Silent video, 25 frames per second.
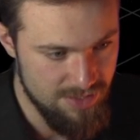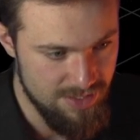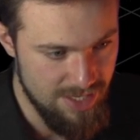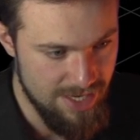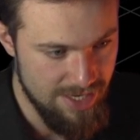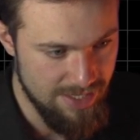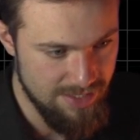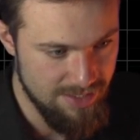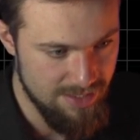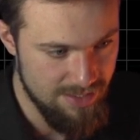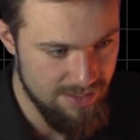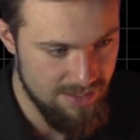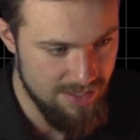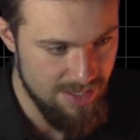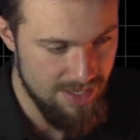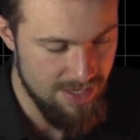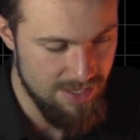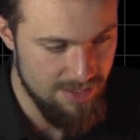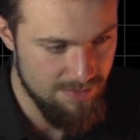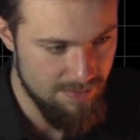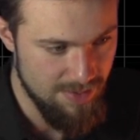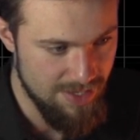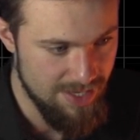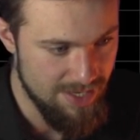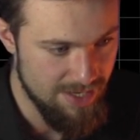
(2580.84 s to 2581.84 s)
just exit
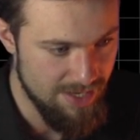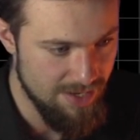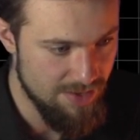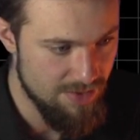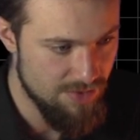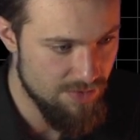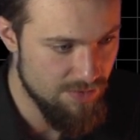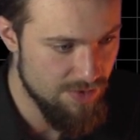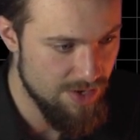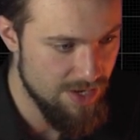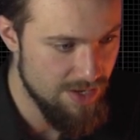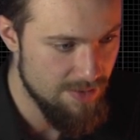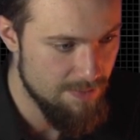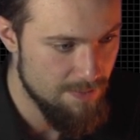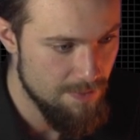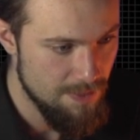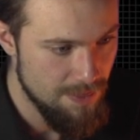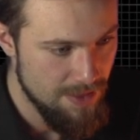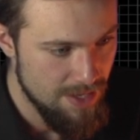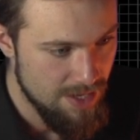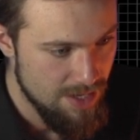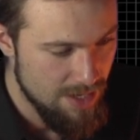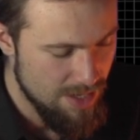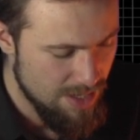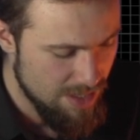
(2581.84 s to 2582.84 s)
that by hitting 3,
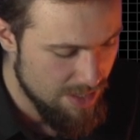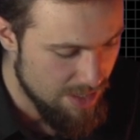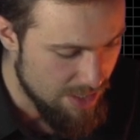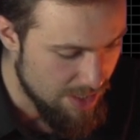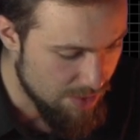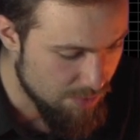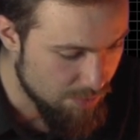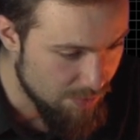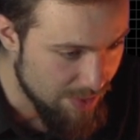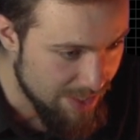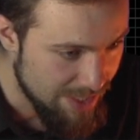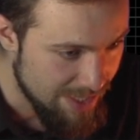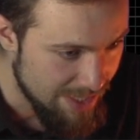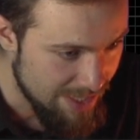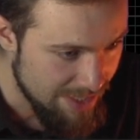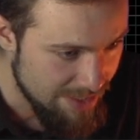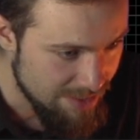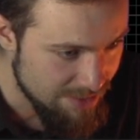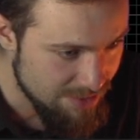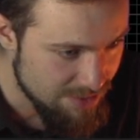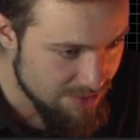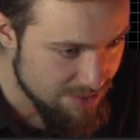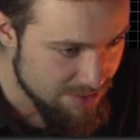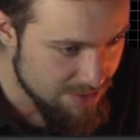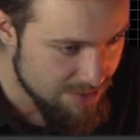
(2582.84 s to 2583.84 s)
and we
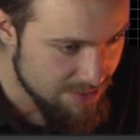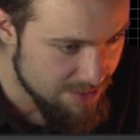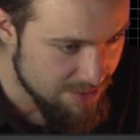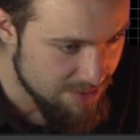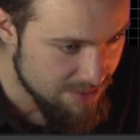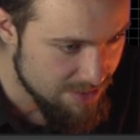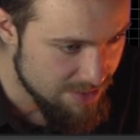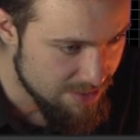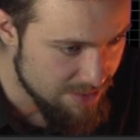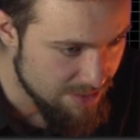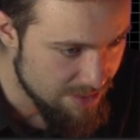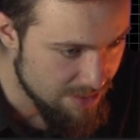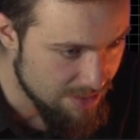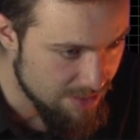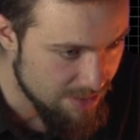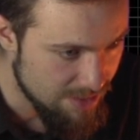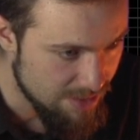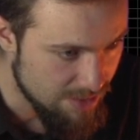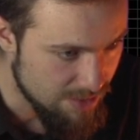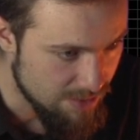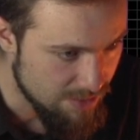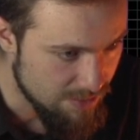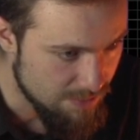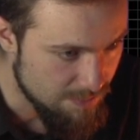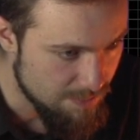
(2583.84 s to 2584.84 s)
can just
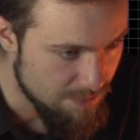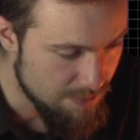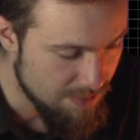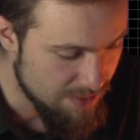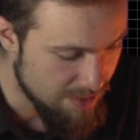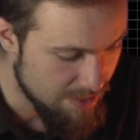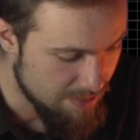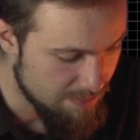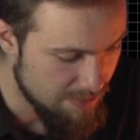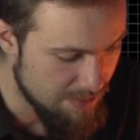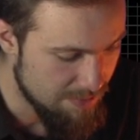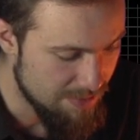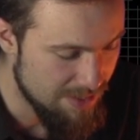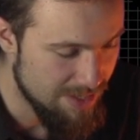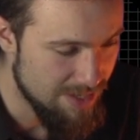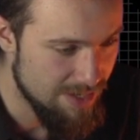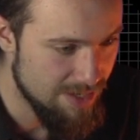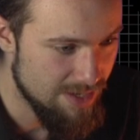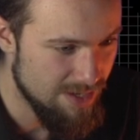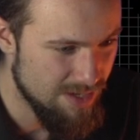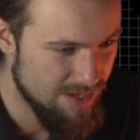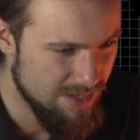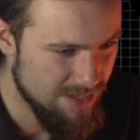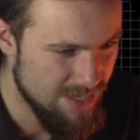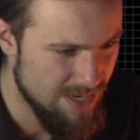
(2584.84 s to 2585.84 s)

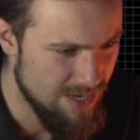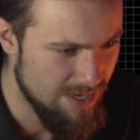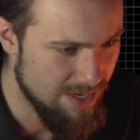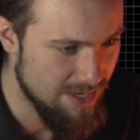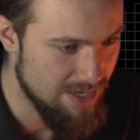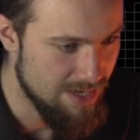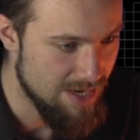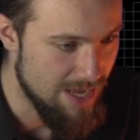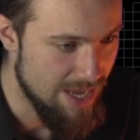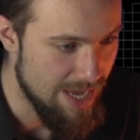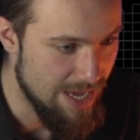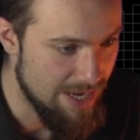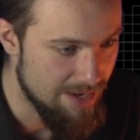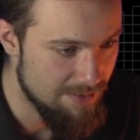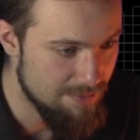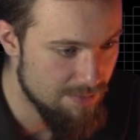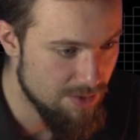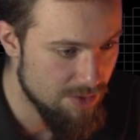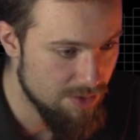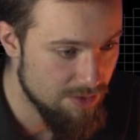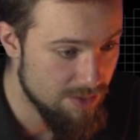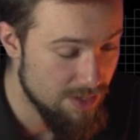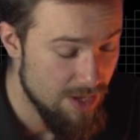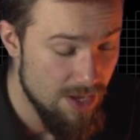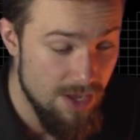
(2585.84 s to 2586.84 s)
maybe in edit
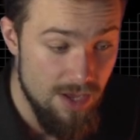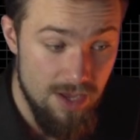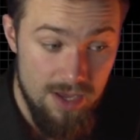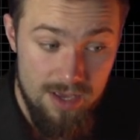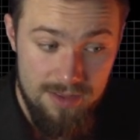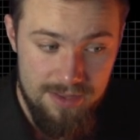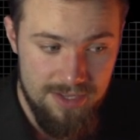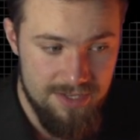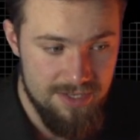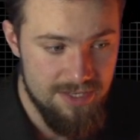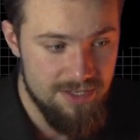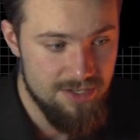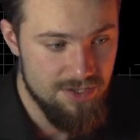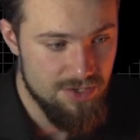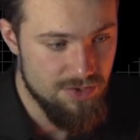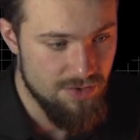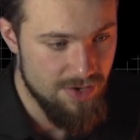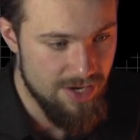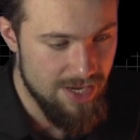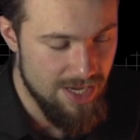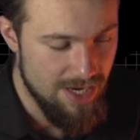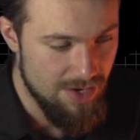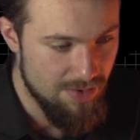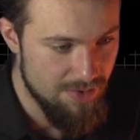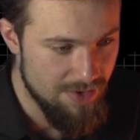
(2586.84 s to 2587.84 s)
mode. This is
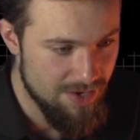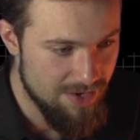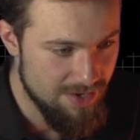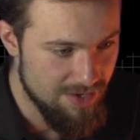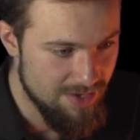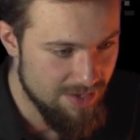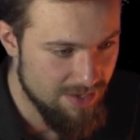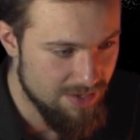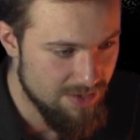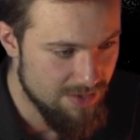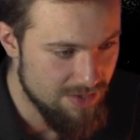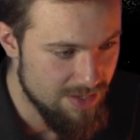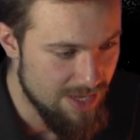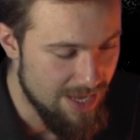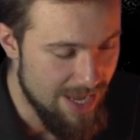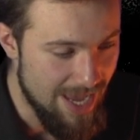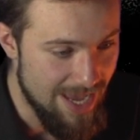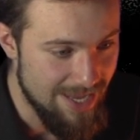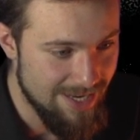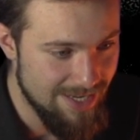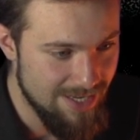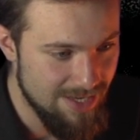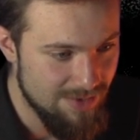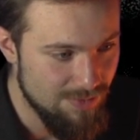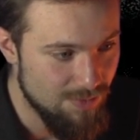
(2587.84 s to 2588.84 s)
great how we can
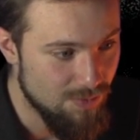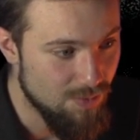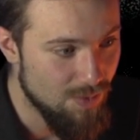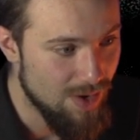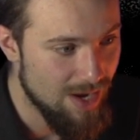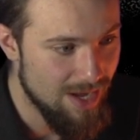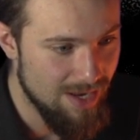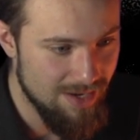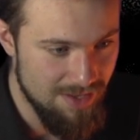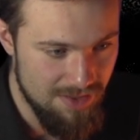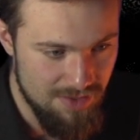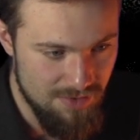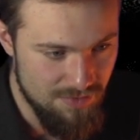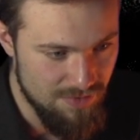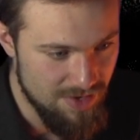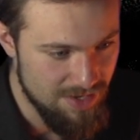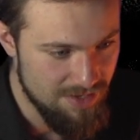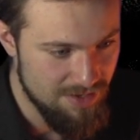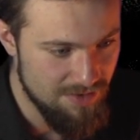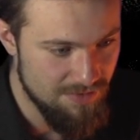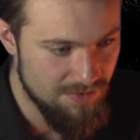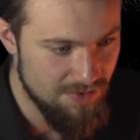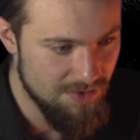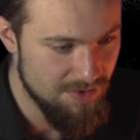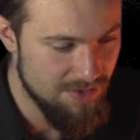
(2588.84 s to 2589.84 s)
edit while in the
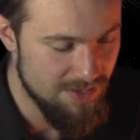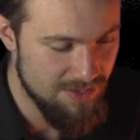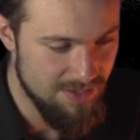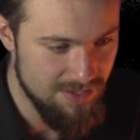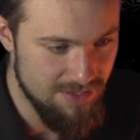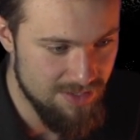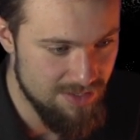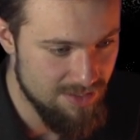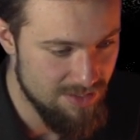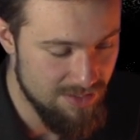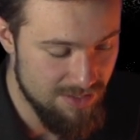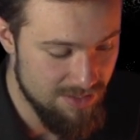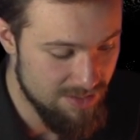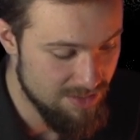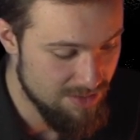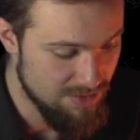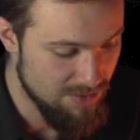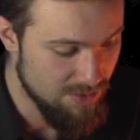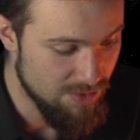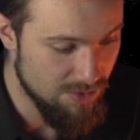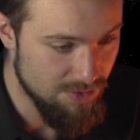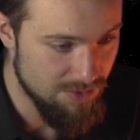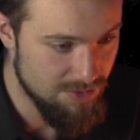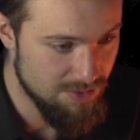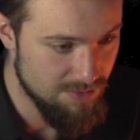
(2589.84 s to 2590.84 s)
rendered view. This is just an
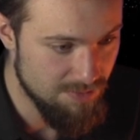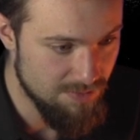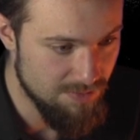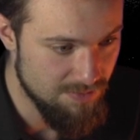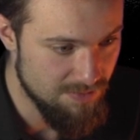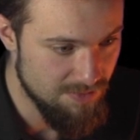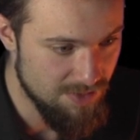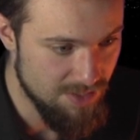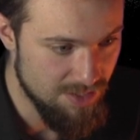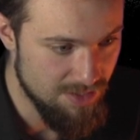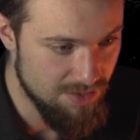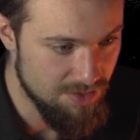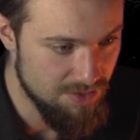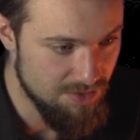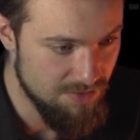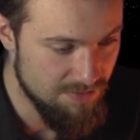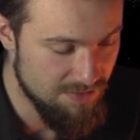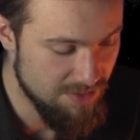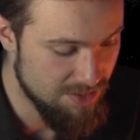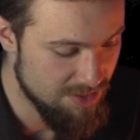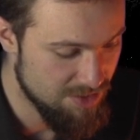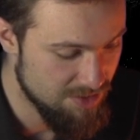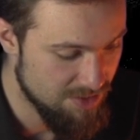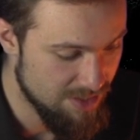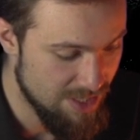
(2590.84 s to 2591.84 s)
awesome new
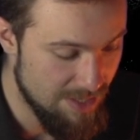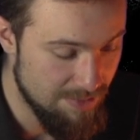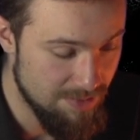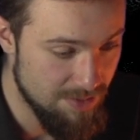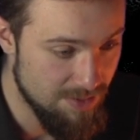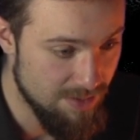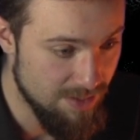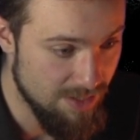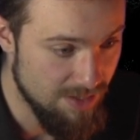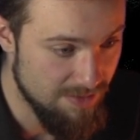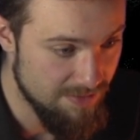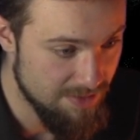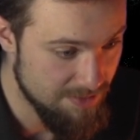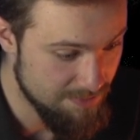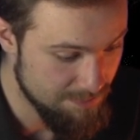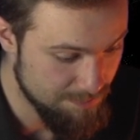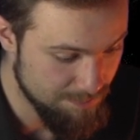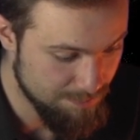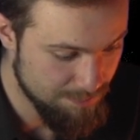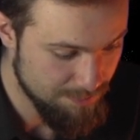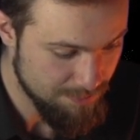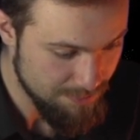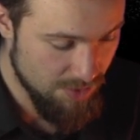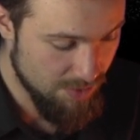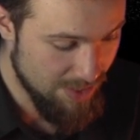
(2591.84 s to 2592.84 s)
feature. I absolutely love it.
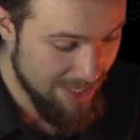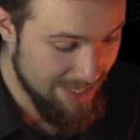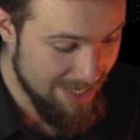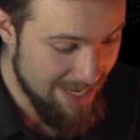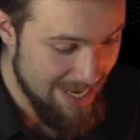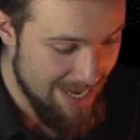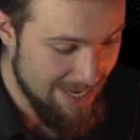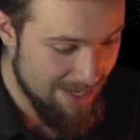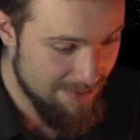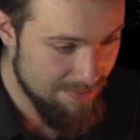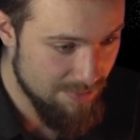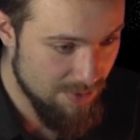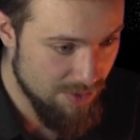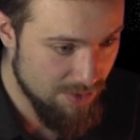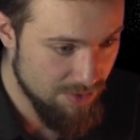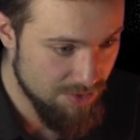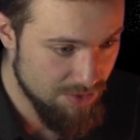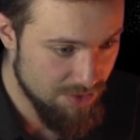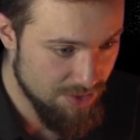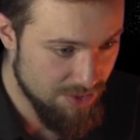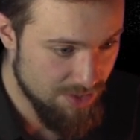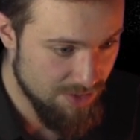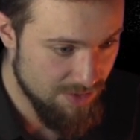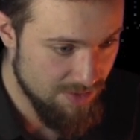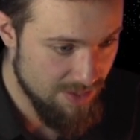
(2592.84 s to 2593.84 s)
So in edit mode,
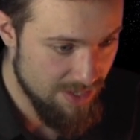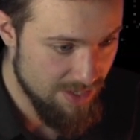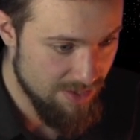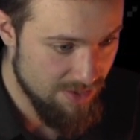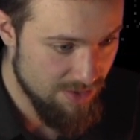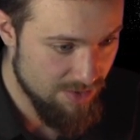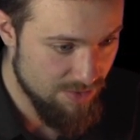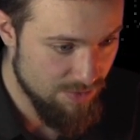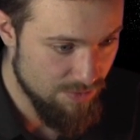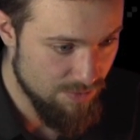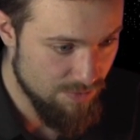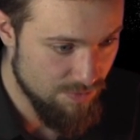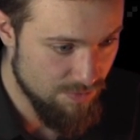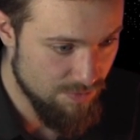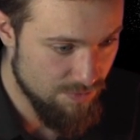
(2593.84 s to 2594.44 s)
you can then